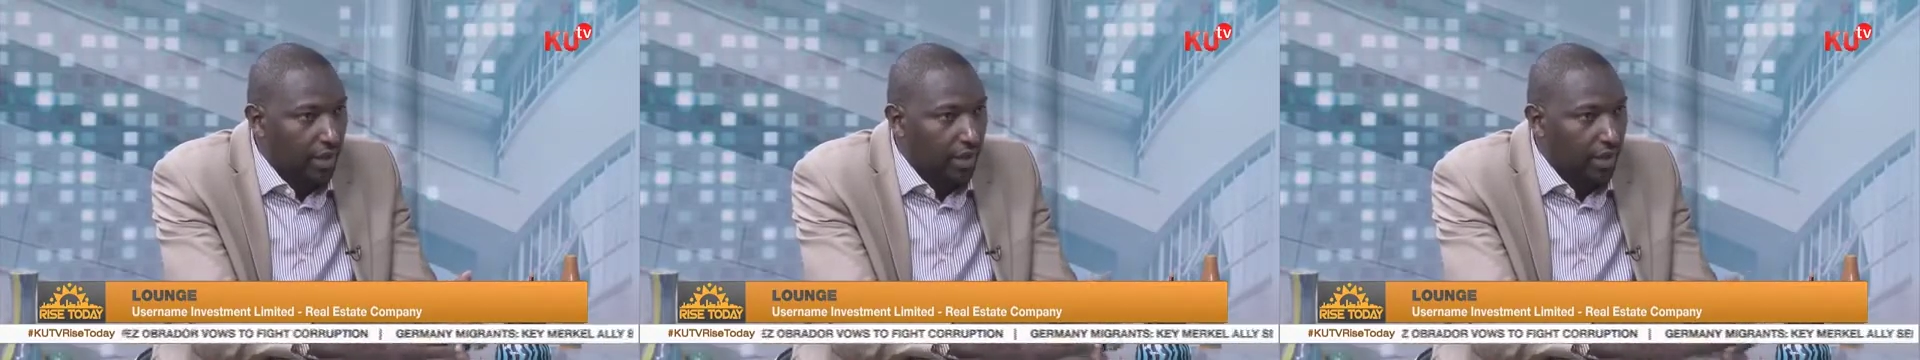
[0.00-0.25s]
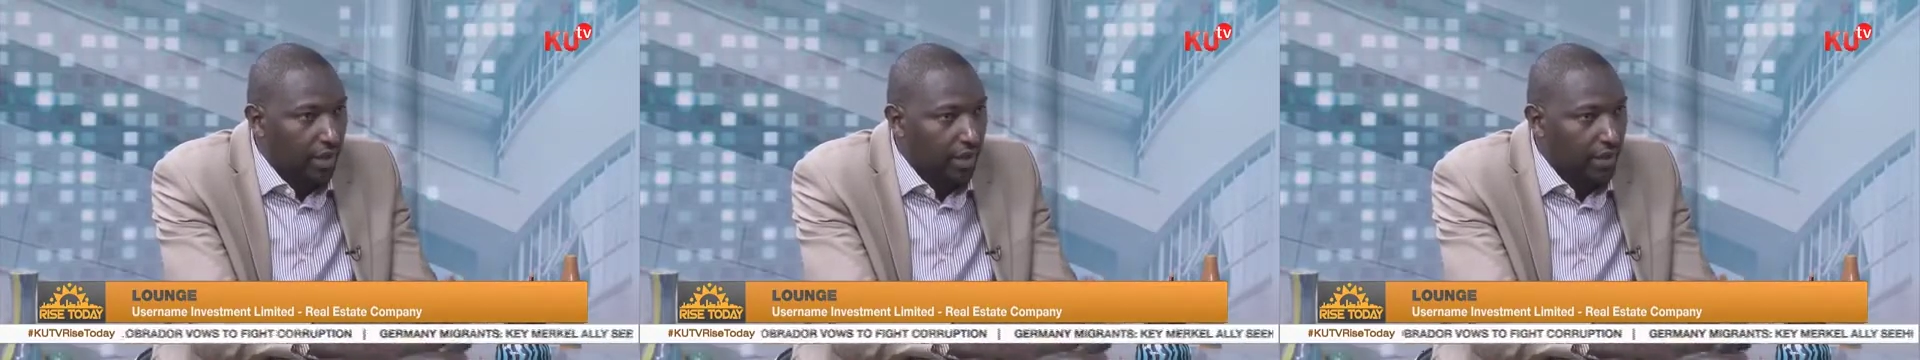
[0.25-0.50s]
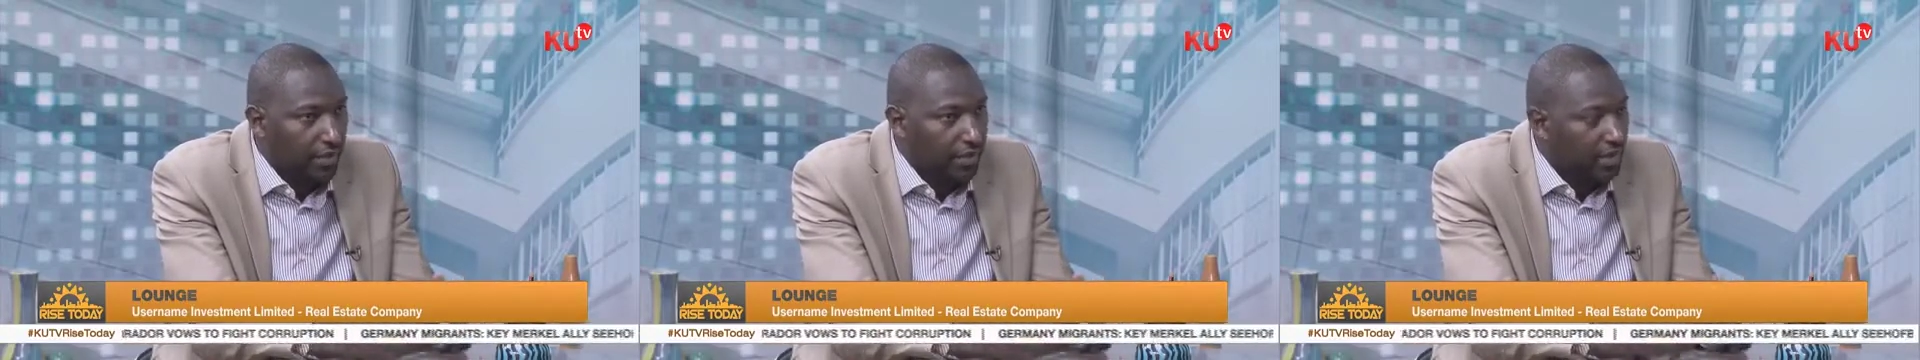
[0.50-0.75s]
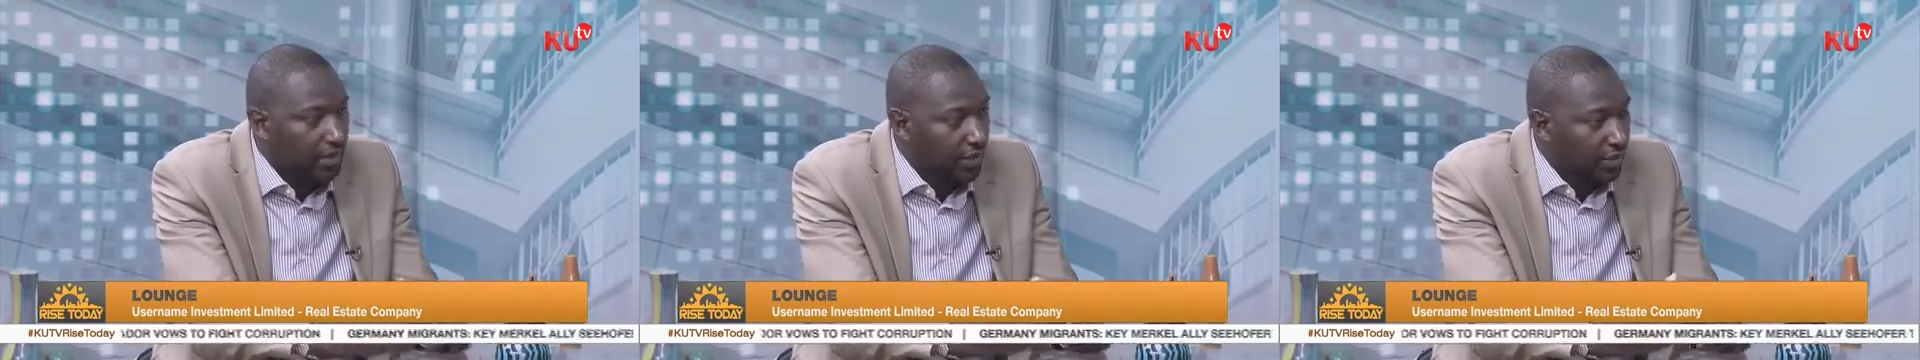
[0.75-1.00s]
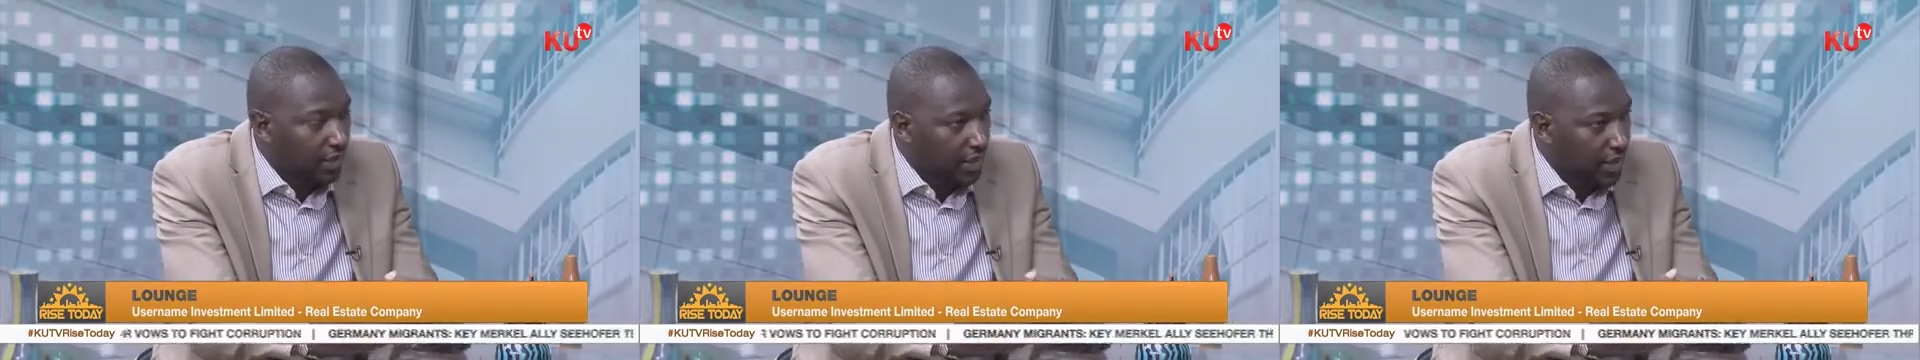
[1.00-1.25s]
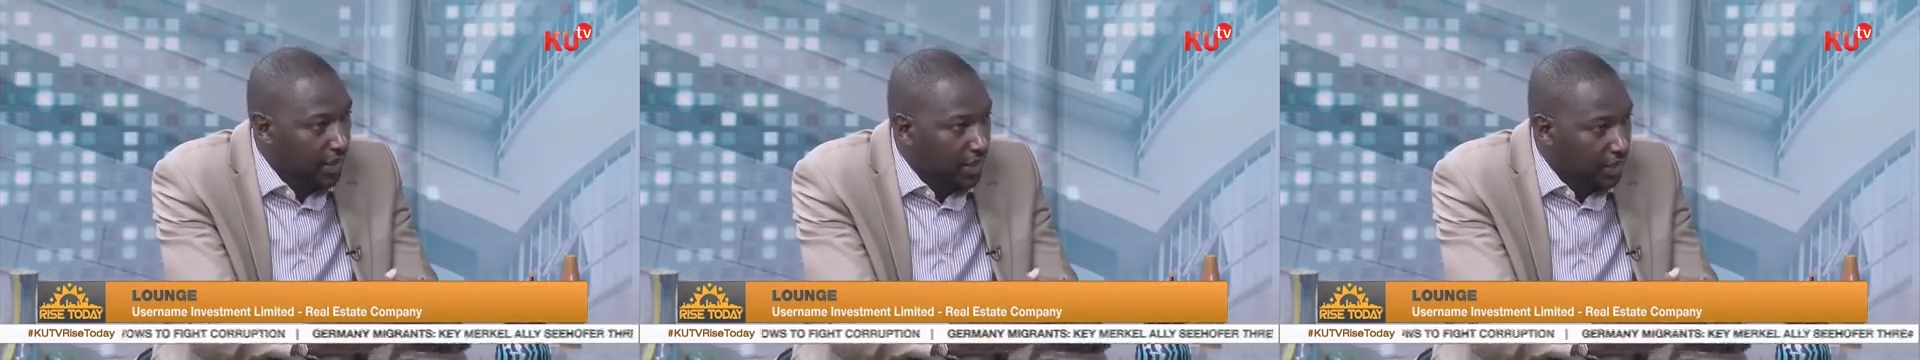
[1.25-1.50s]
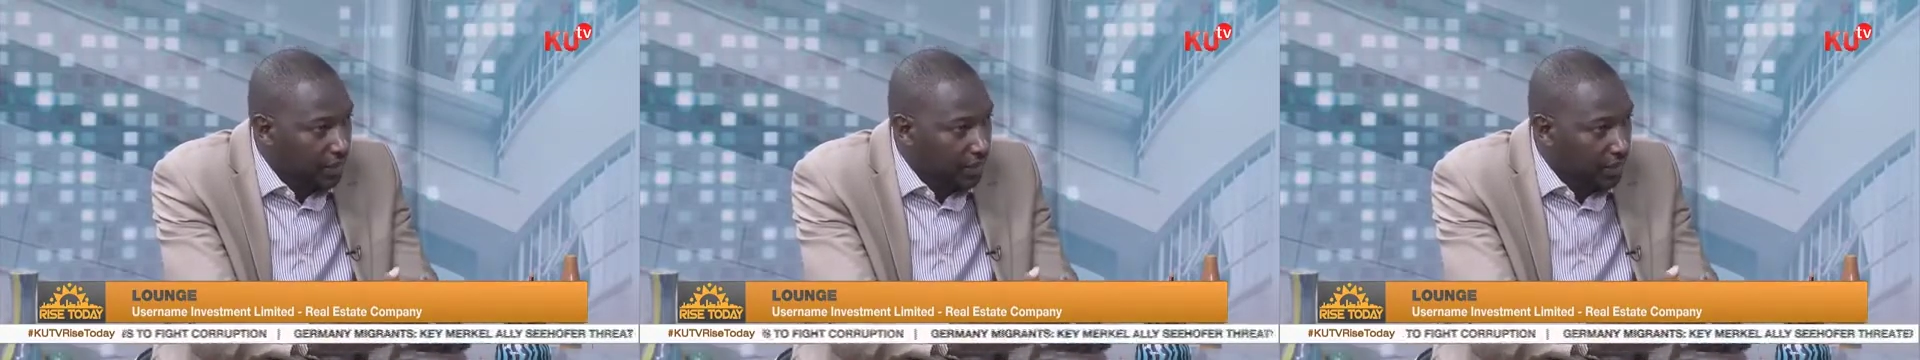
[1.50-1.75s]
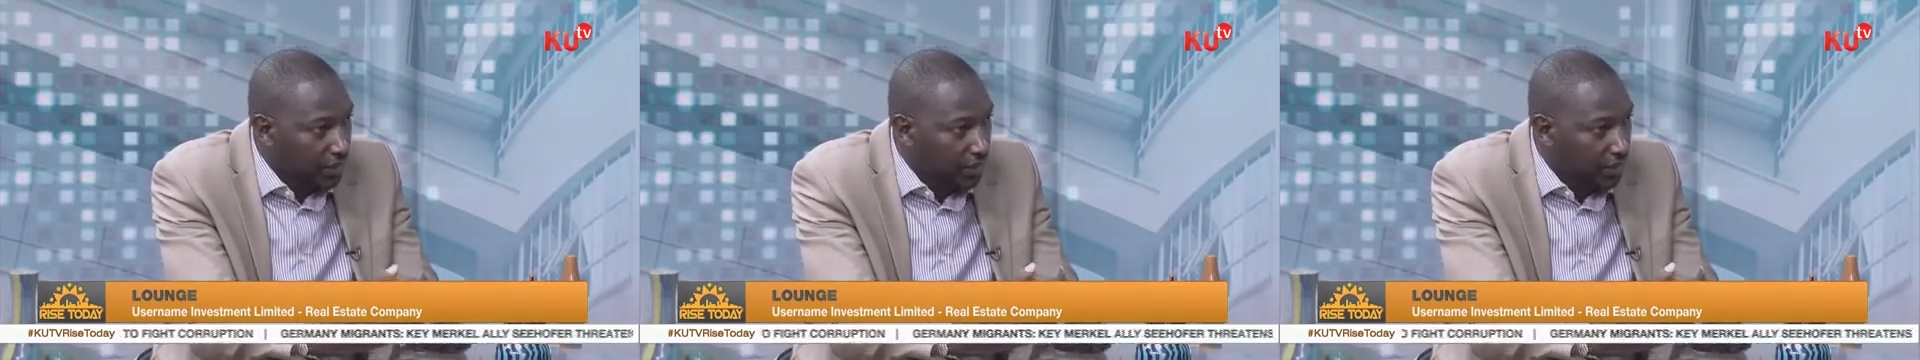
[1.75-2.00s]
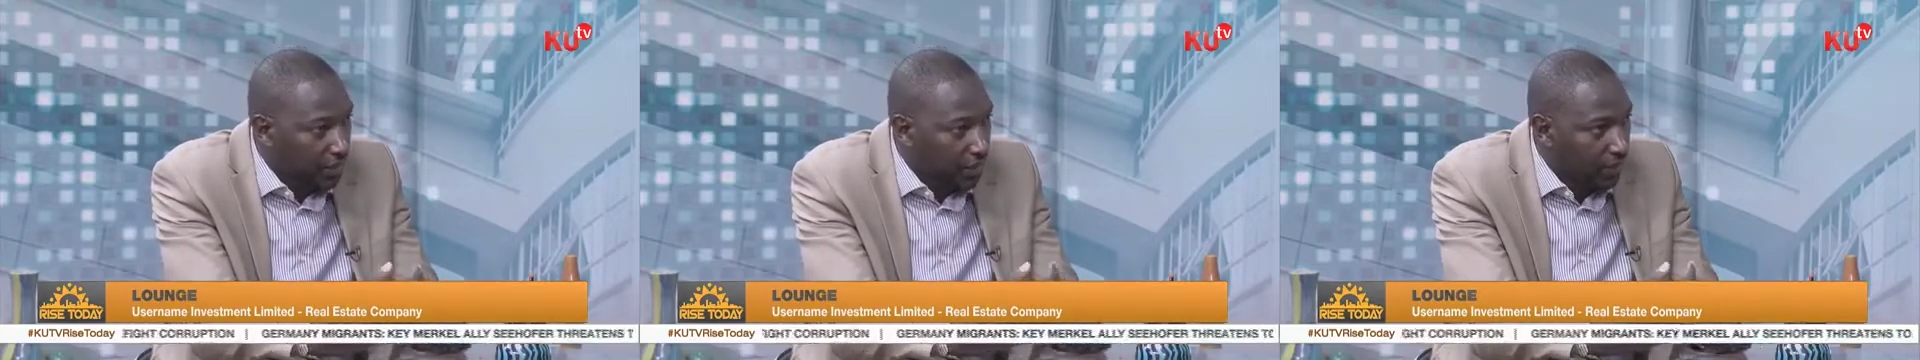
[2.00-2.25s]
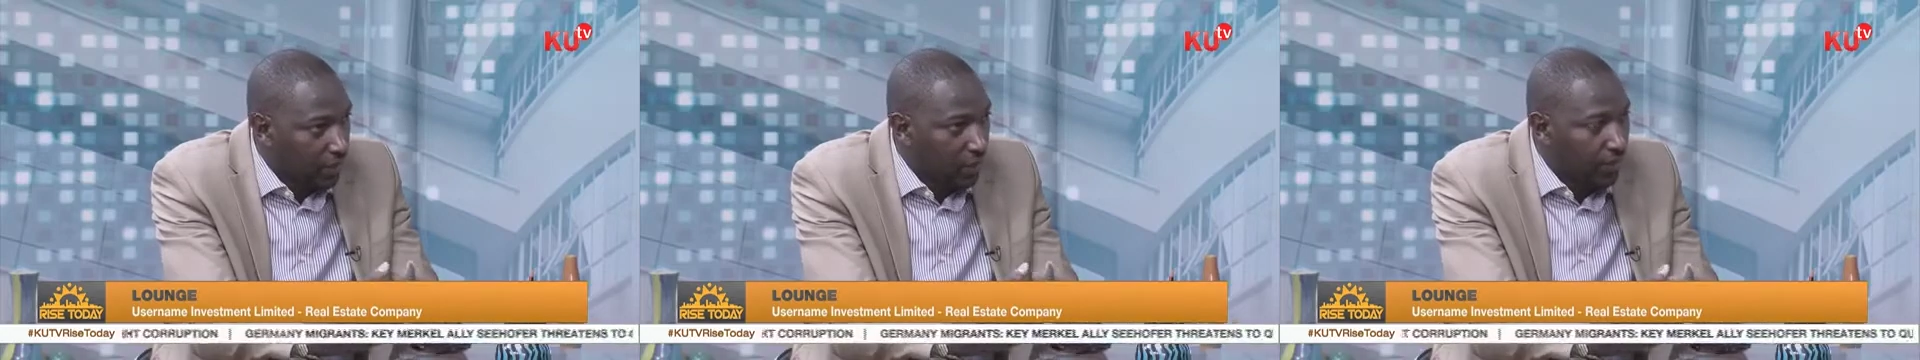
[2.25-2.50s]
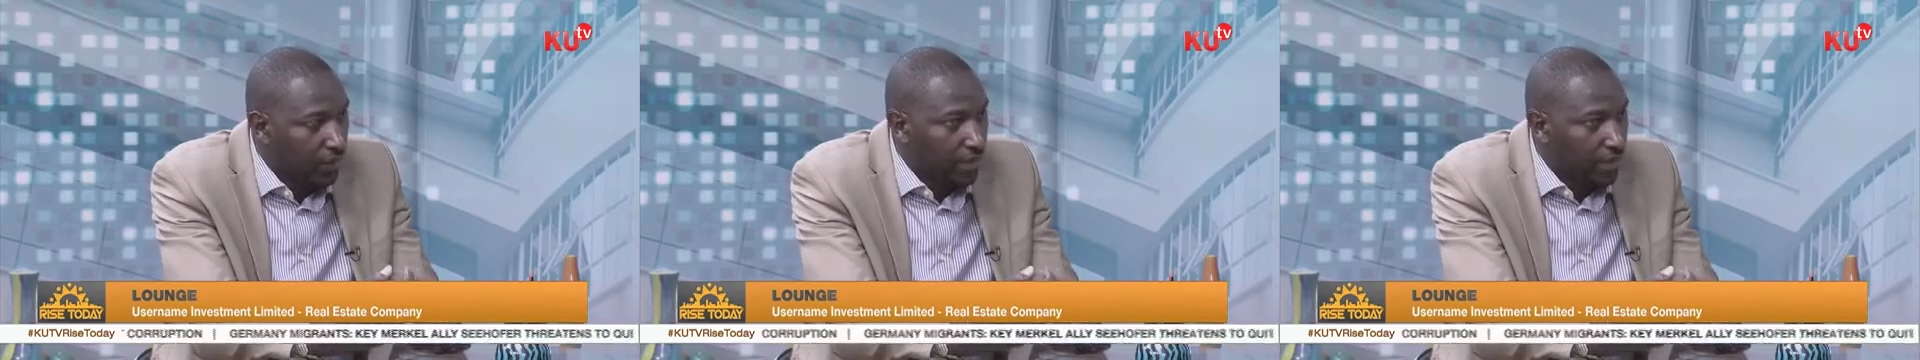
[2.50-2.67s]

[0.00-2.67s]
it means it's an area that is growing very well.